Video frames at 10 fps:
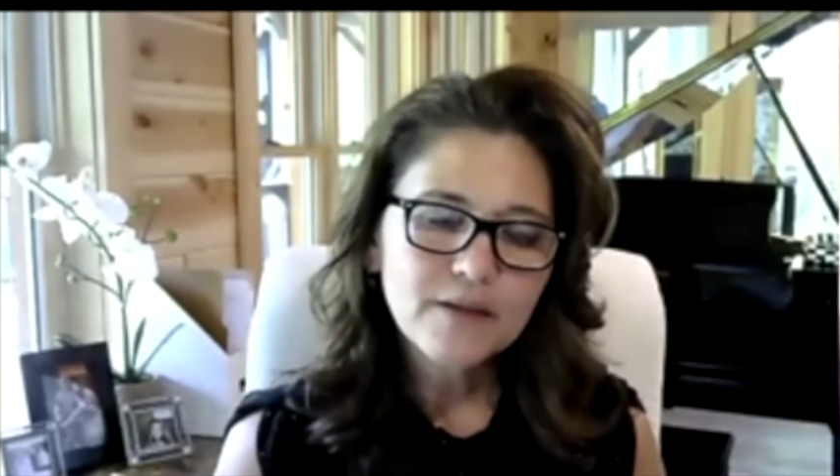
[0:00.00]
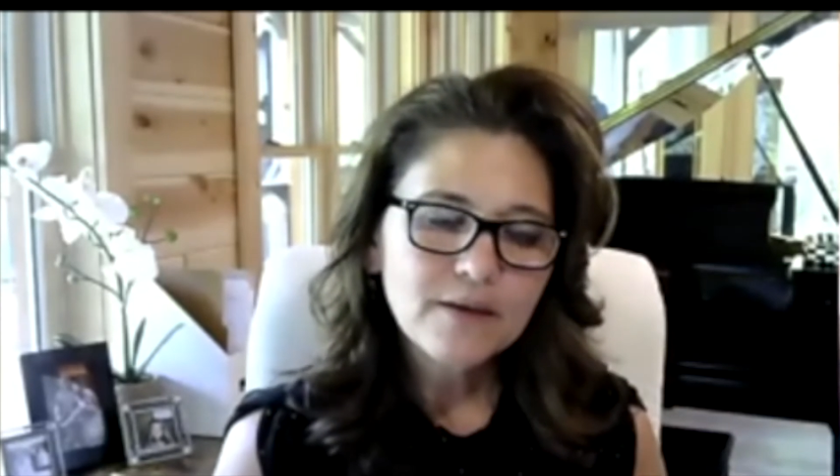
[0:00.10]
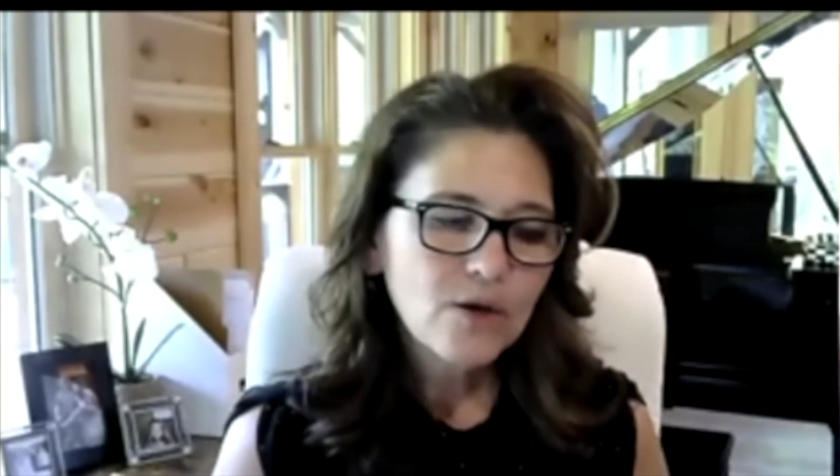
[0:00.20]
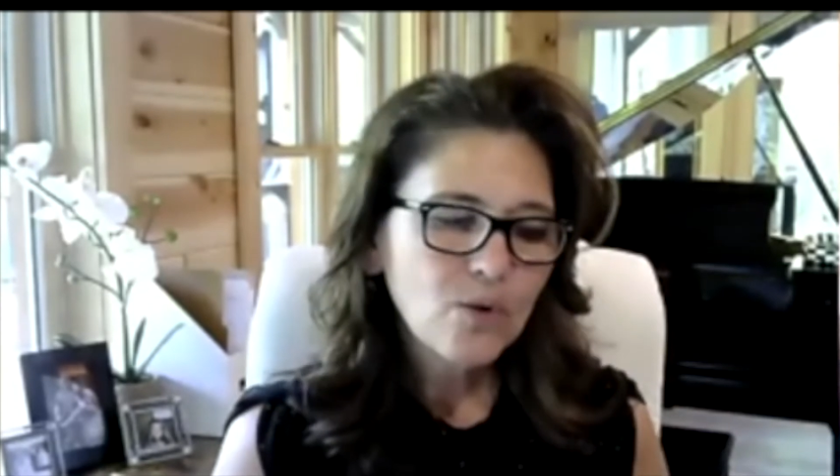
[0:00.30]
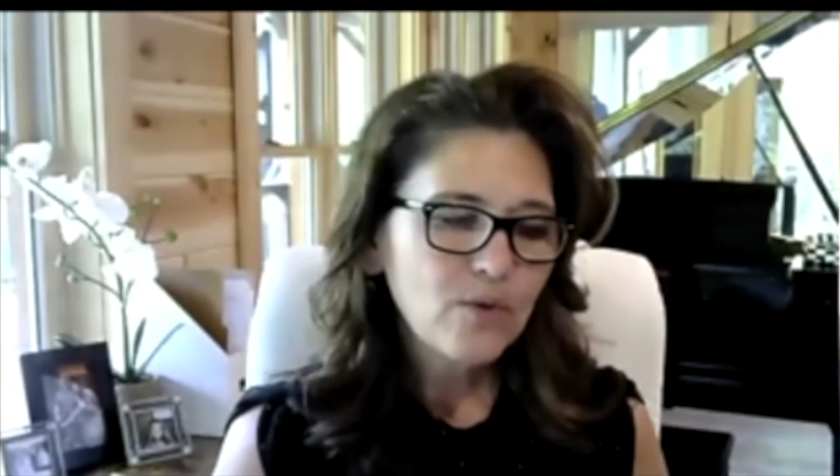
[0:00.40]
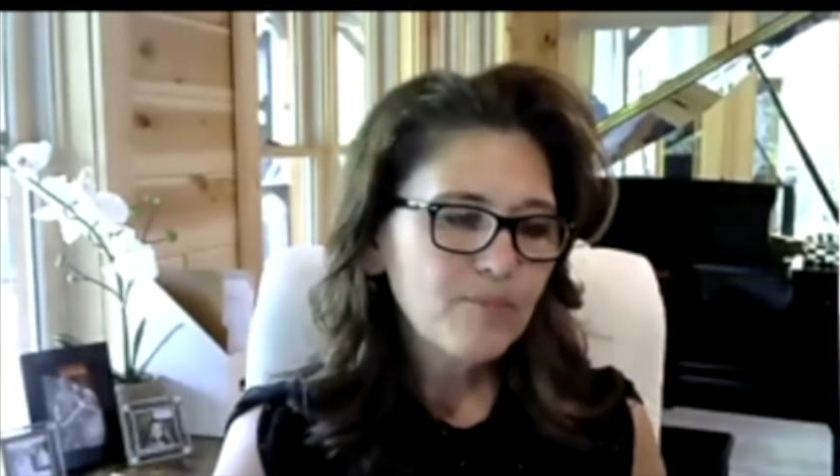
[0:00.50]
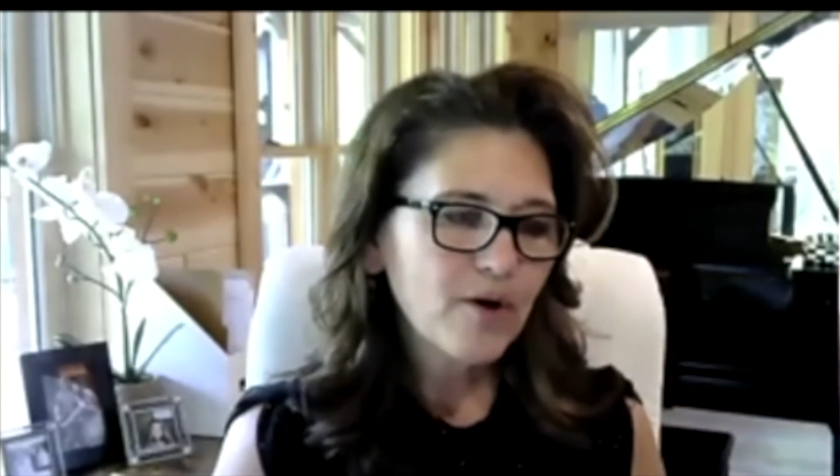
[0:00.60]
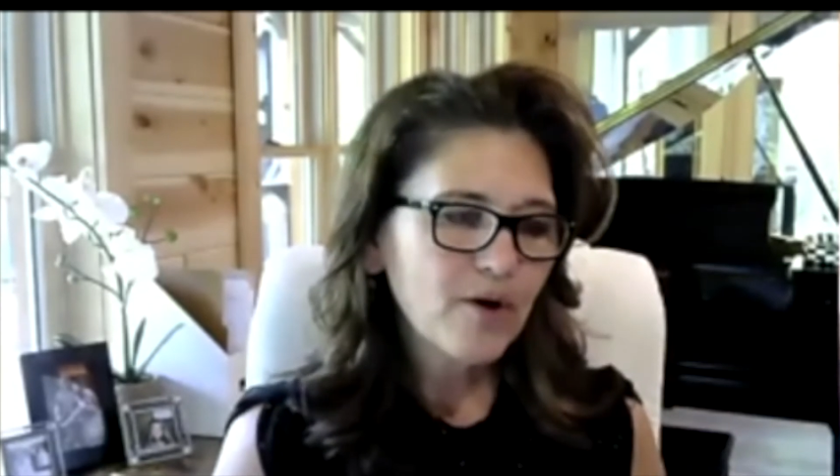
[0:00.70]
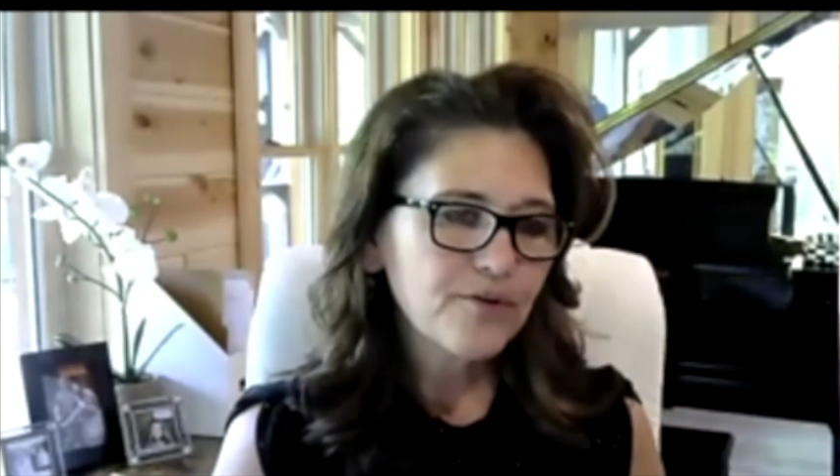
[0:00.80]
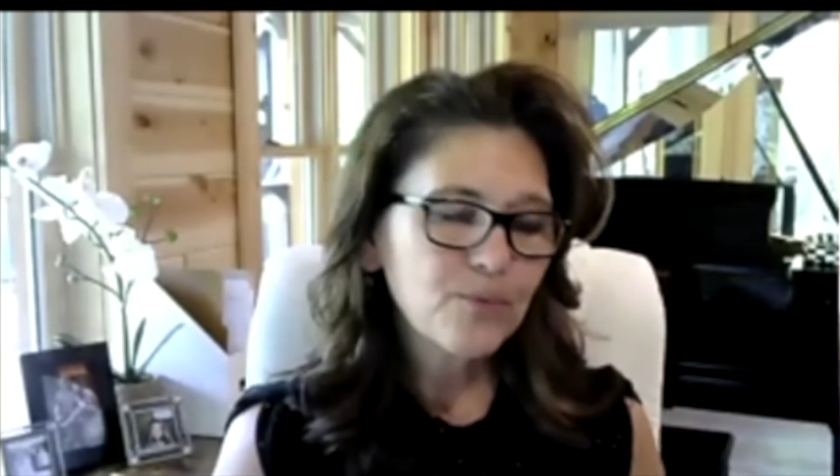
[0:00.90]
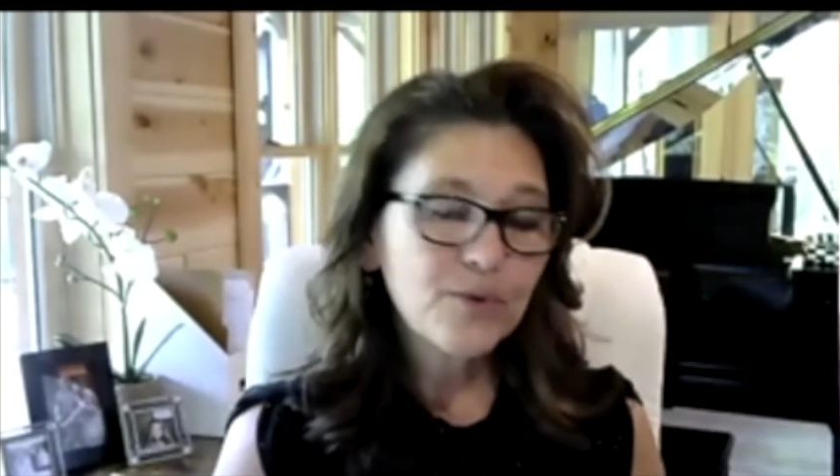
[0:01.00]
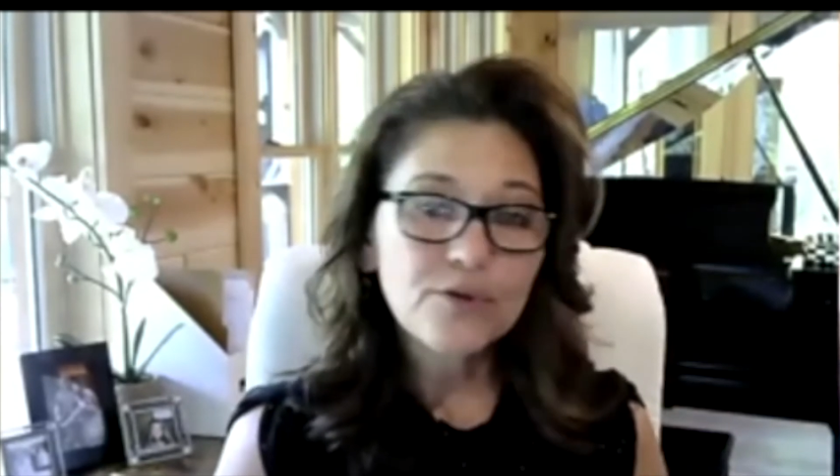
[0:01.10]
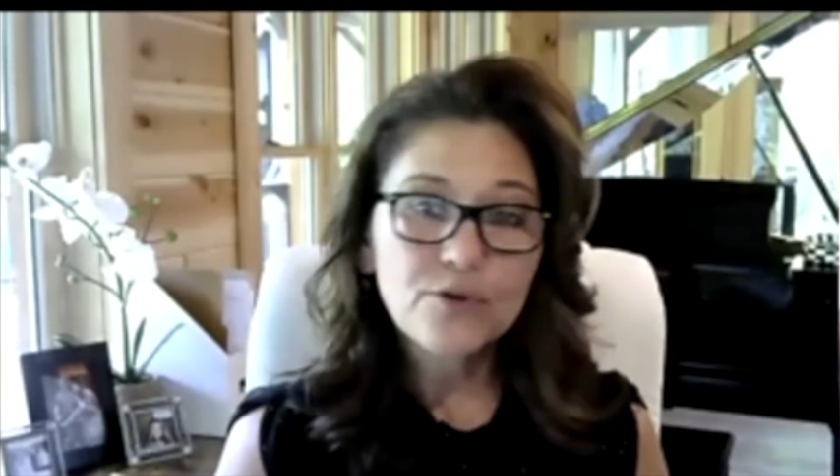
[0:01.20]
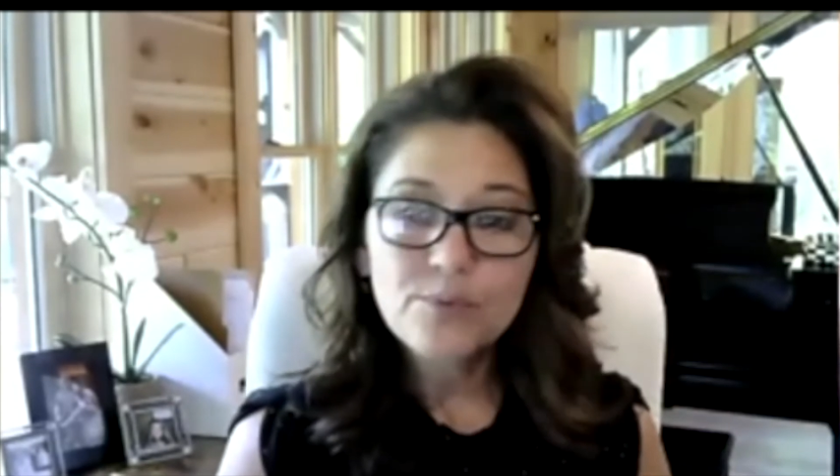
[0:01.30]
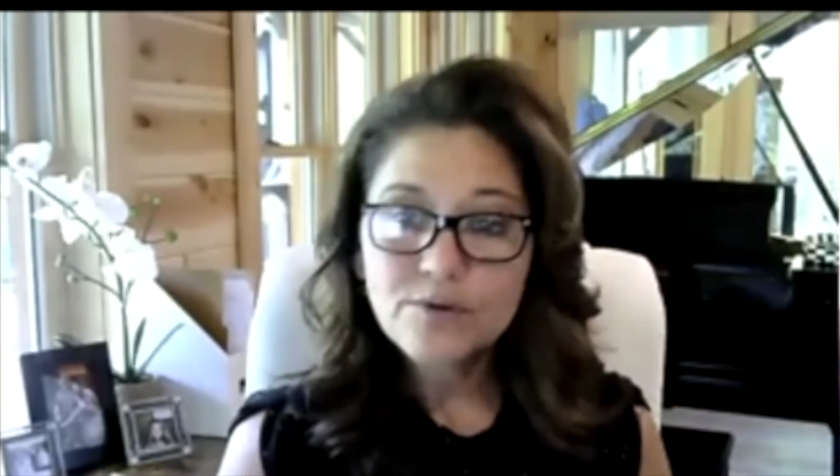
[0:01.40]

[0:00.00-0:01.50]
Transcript: We've partnered with Uber